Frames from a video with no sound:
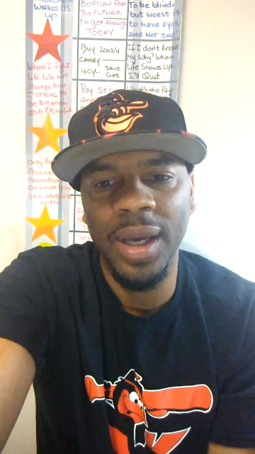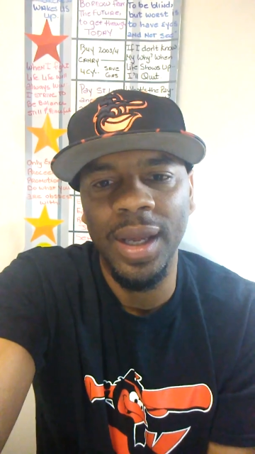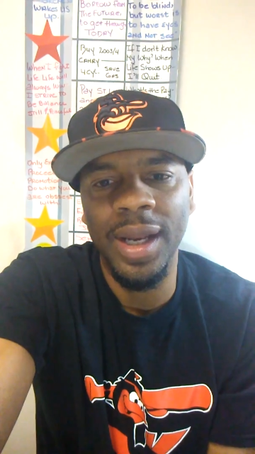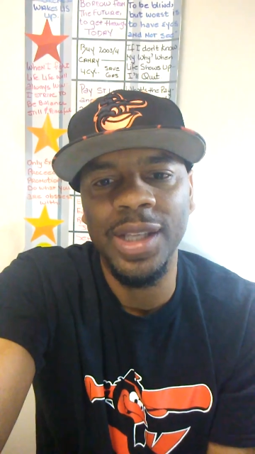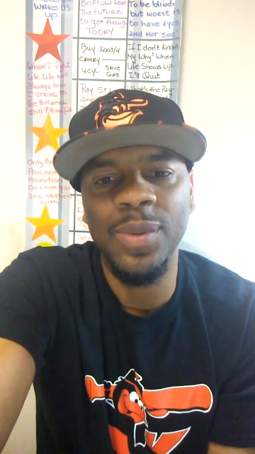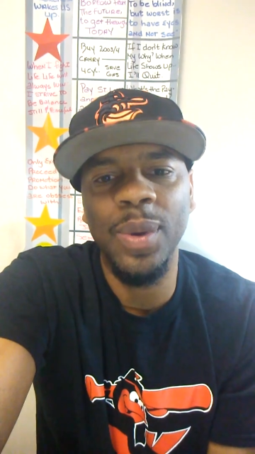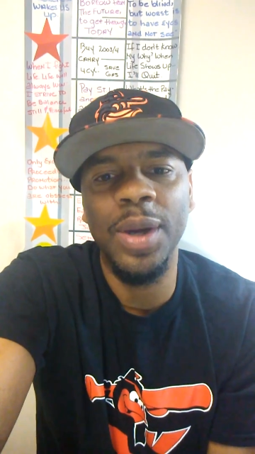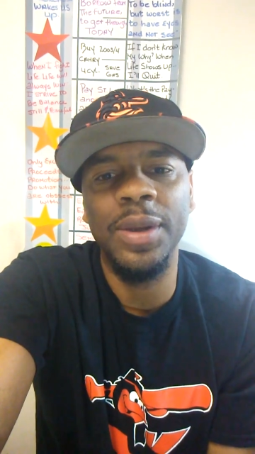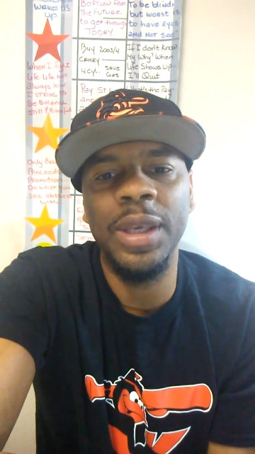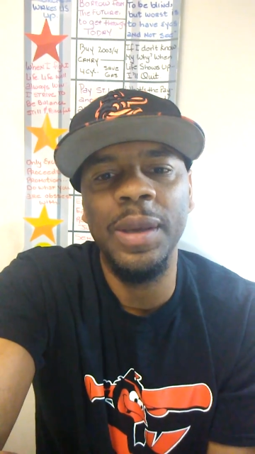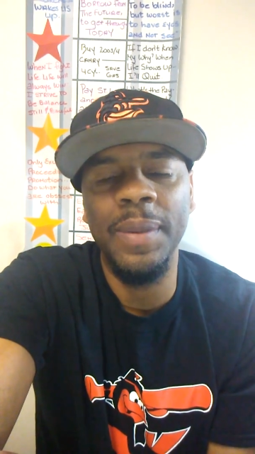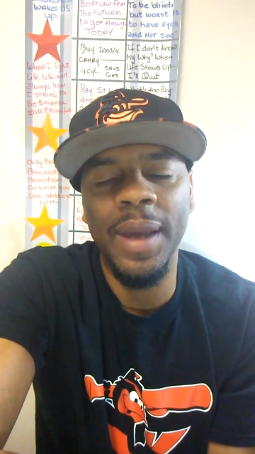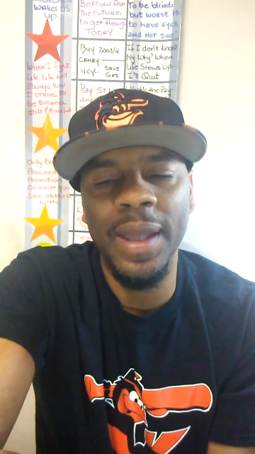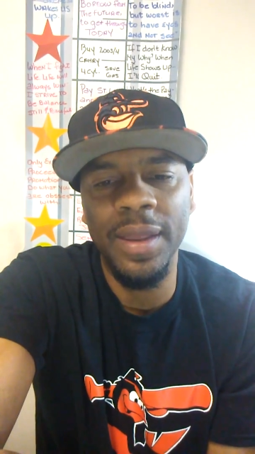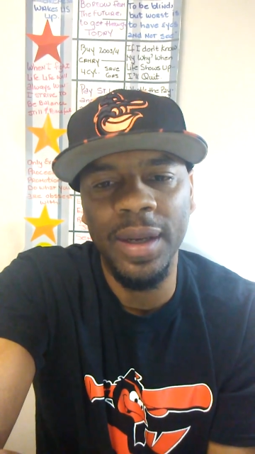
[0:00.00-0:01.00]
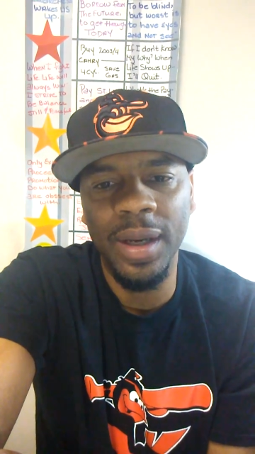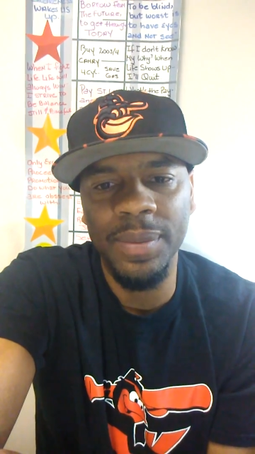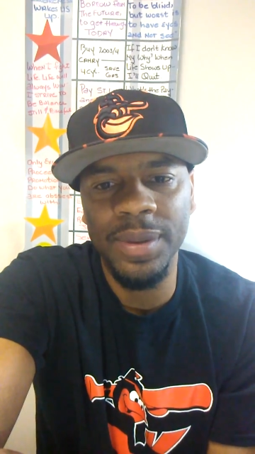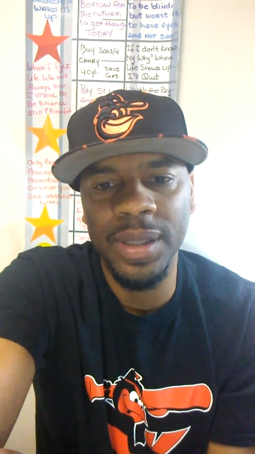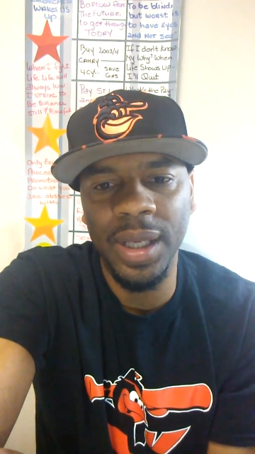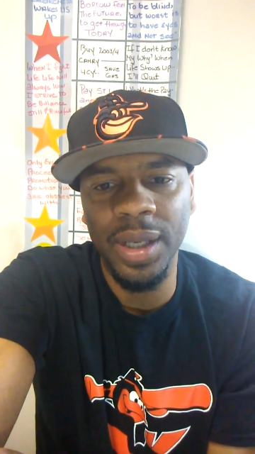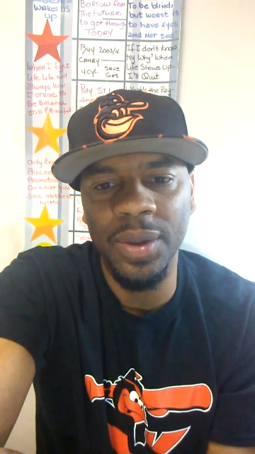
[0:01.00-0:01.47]
And that's why you keep ending up
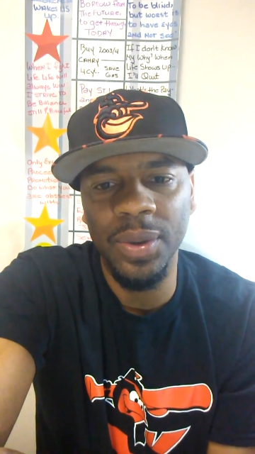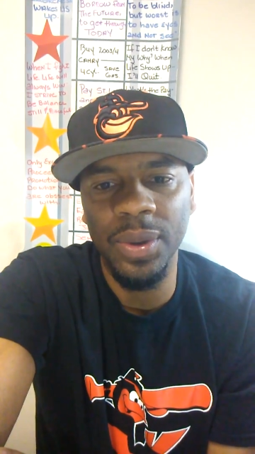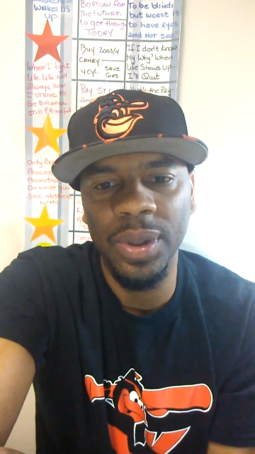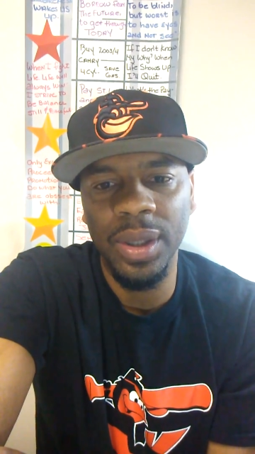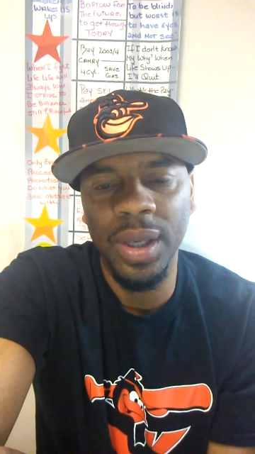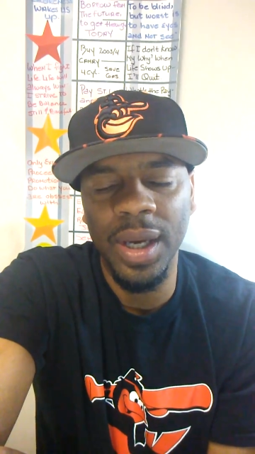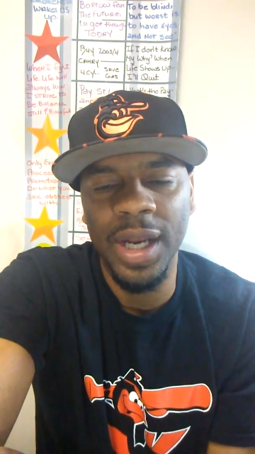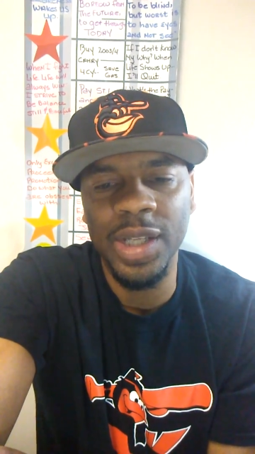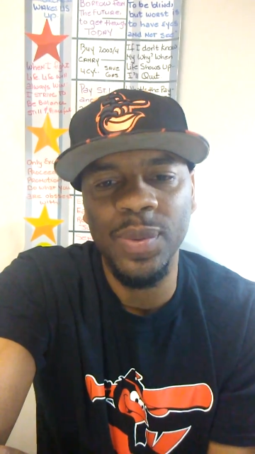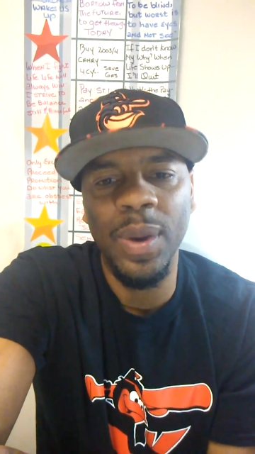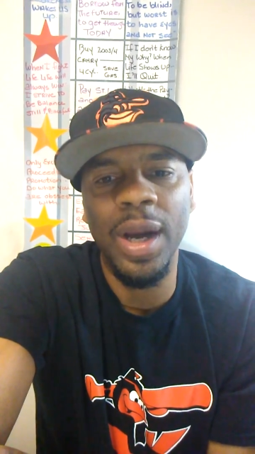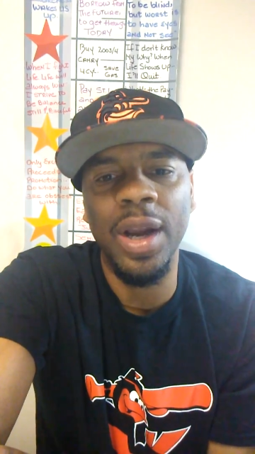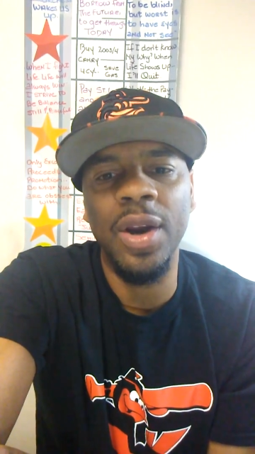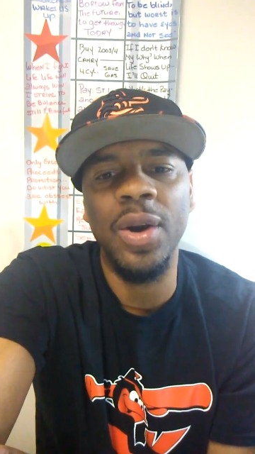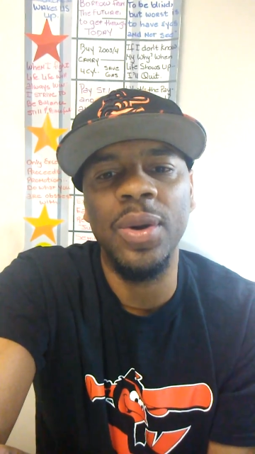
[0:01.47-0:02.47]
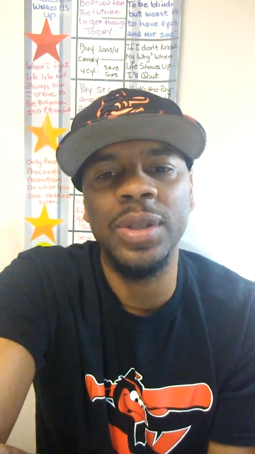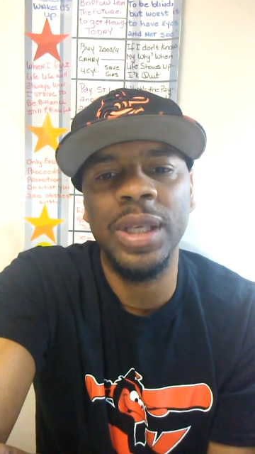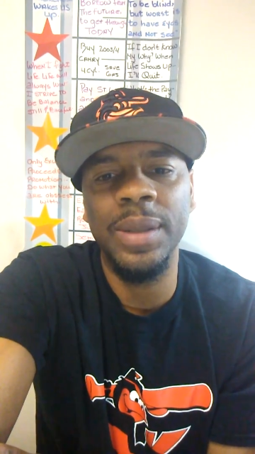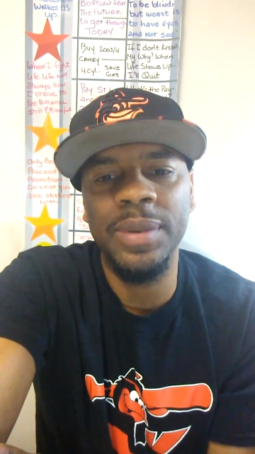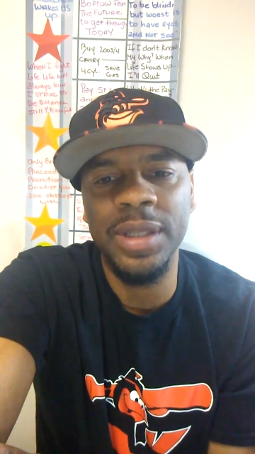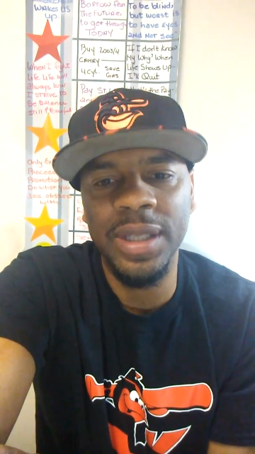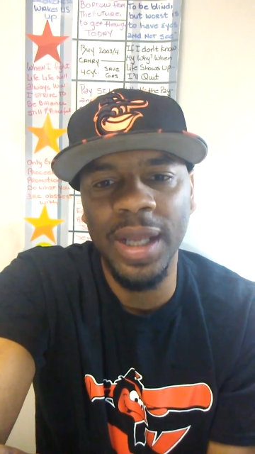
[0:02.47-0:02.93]
single. And that's why girls
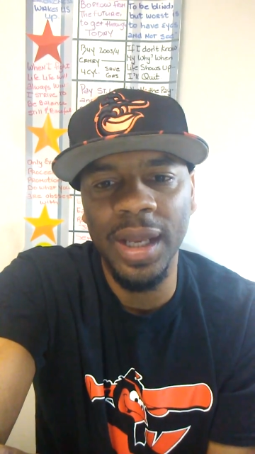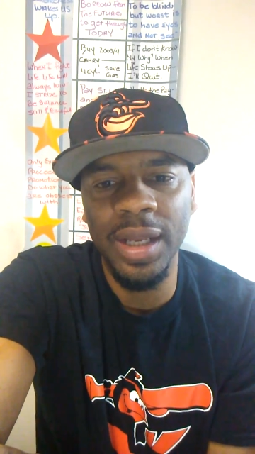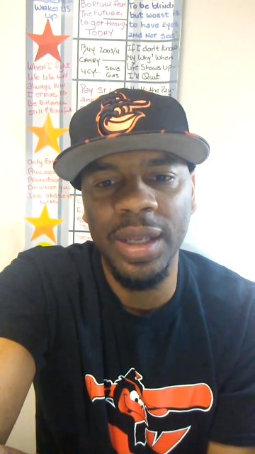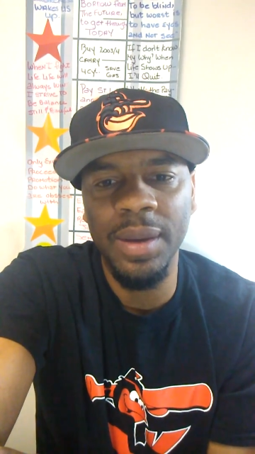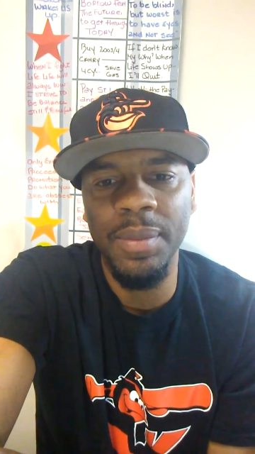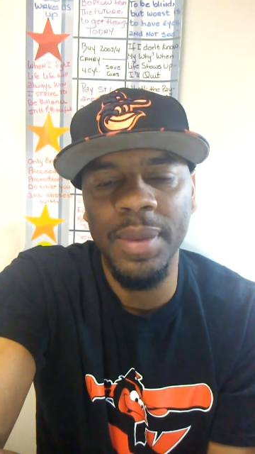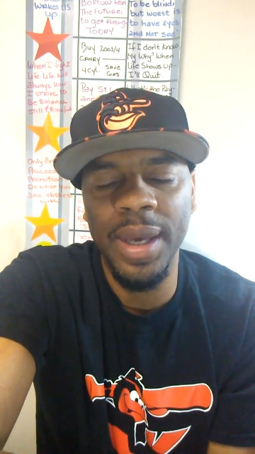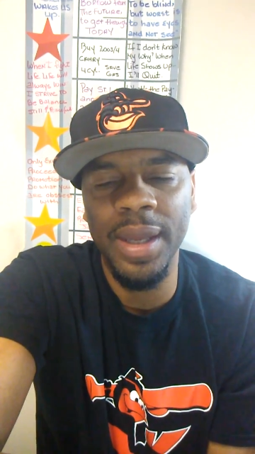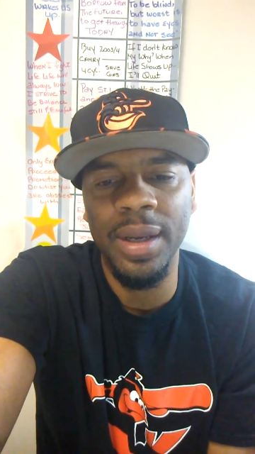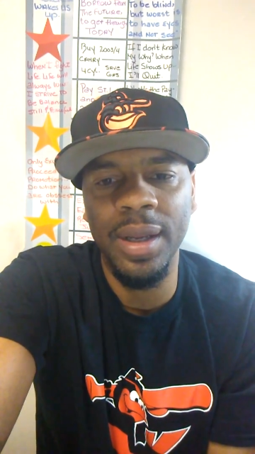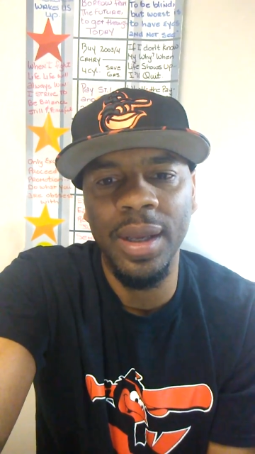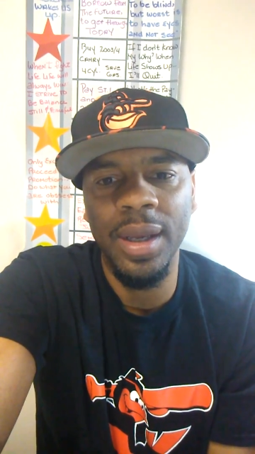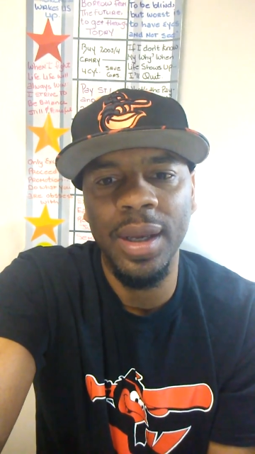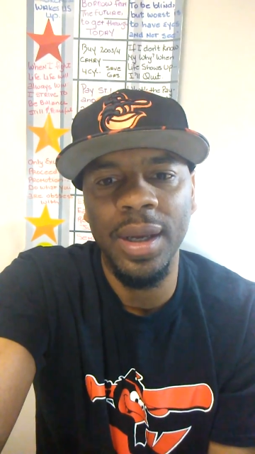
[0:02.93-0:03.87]
keep stealing your men